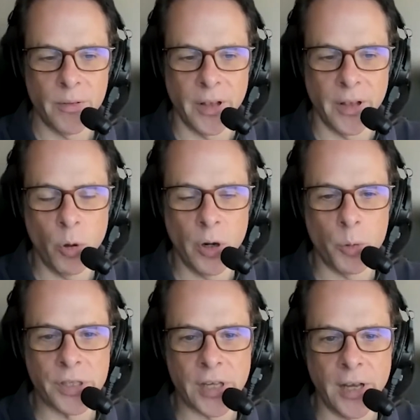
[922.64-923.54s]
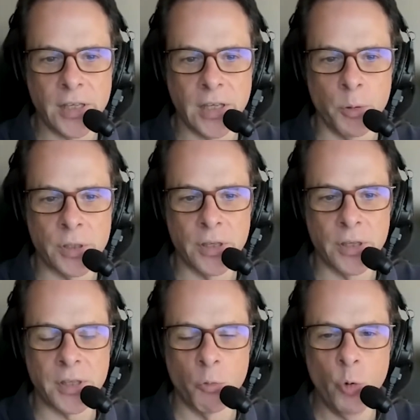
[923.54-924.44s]
what I would say to you
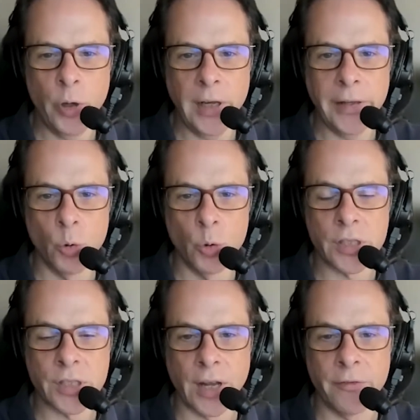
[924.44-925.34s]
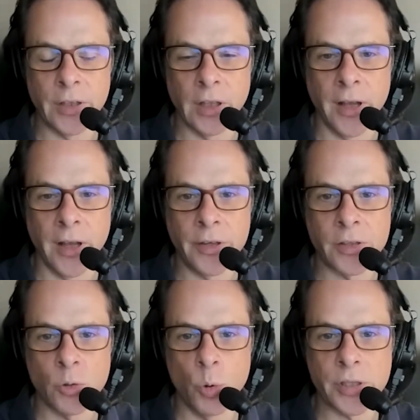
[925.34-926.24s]
is the really good stuff in life
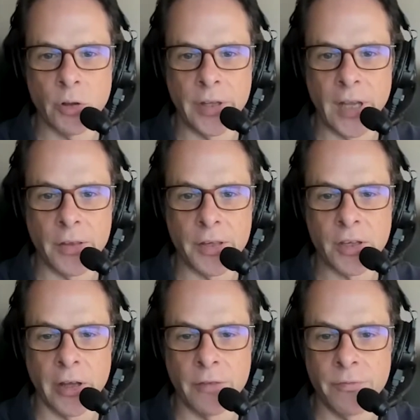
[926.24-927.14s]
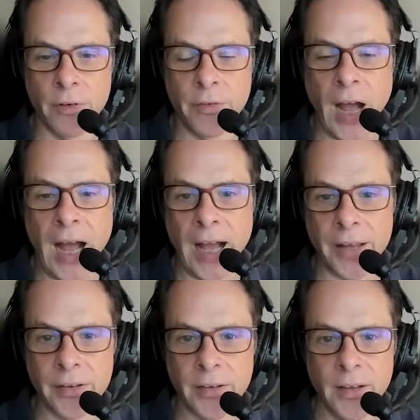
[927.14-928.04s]
is always on the other side of
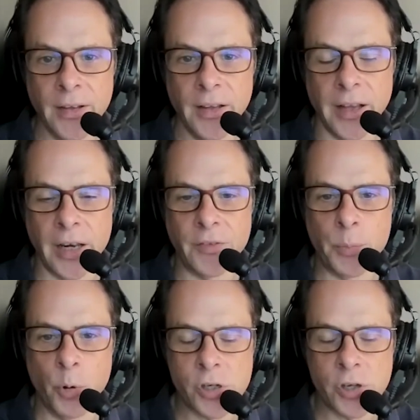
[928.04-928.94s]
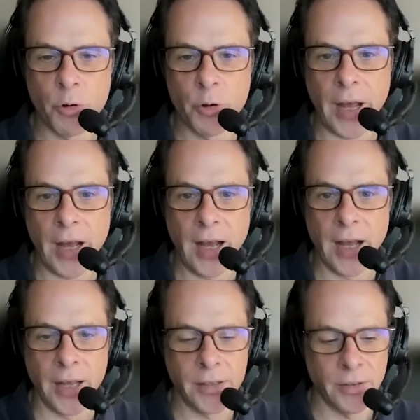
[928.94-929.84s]
hard. And if you push through that
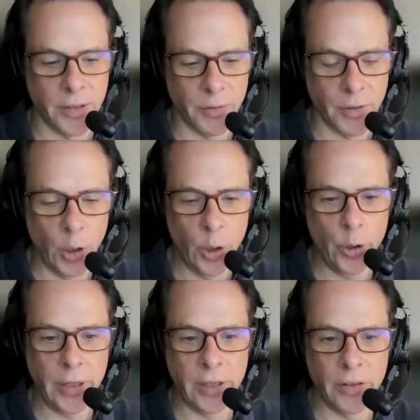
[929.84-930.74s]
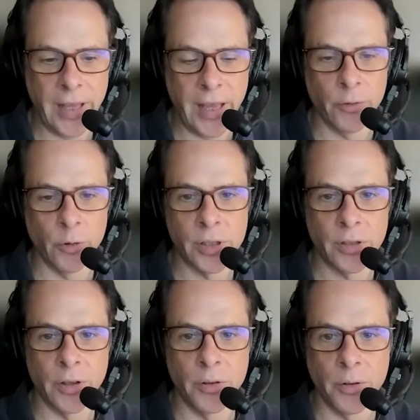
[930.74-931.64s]
hard, the learning and the effort,
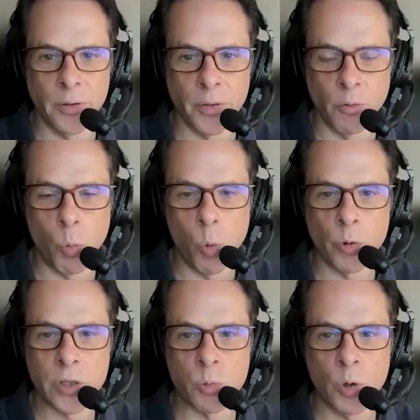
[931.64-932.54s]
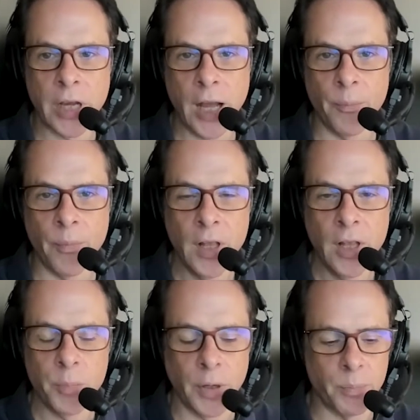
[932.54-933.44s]
the rewards will come.
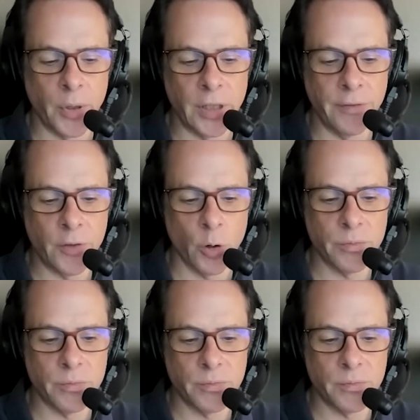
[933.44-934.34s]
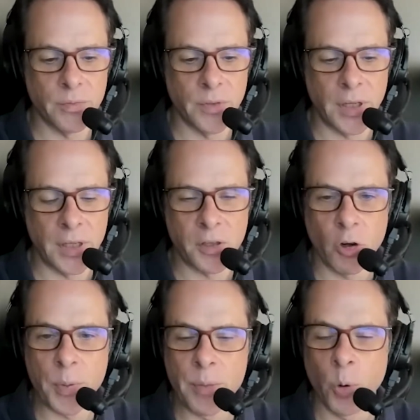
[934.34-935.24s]
But it's got
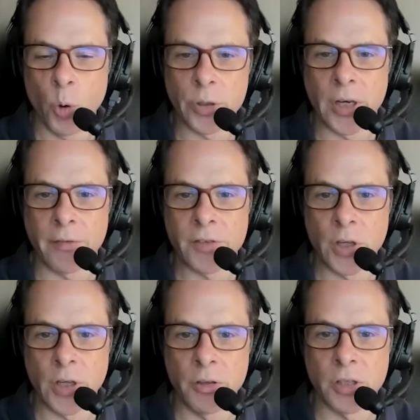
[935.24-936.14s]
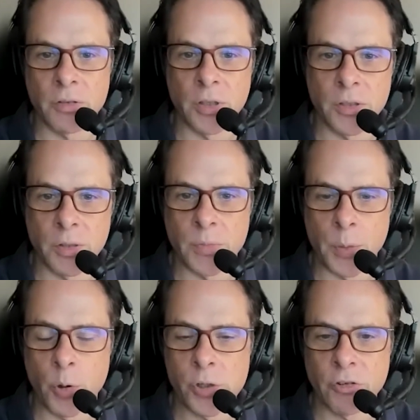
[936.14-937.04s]
to be important enough to you
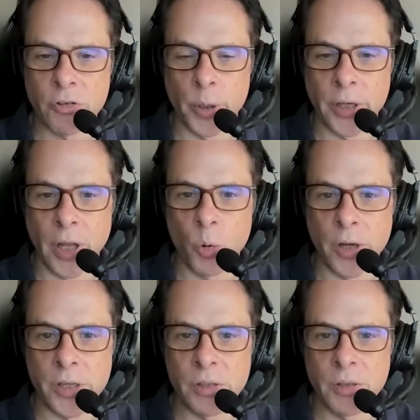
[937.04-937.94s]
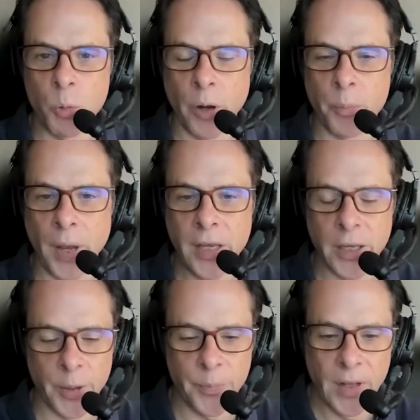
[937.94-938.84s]
to push through it. Otherwise, you won't
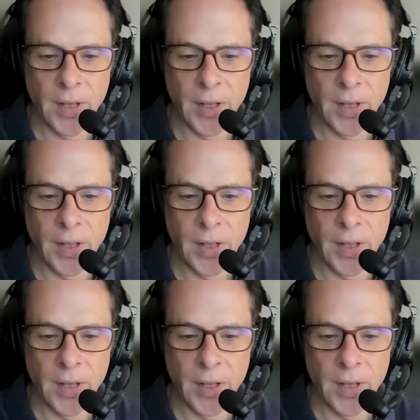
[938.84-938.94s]
make it.